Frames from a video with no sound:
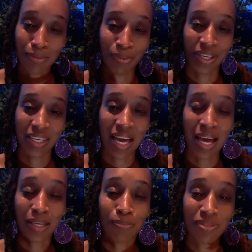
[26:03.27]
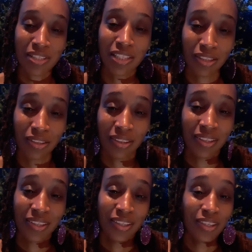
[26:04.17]
but I am still
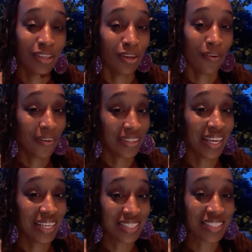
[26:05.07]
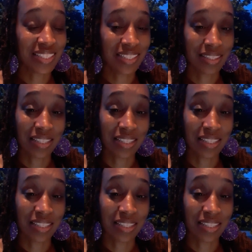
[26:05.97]
on the 18th.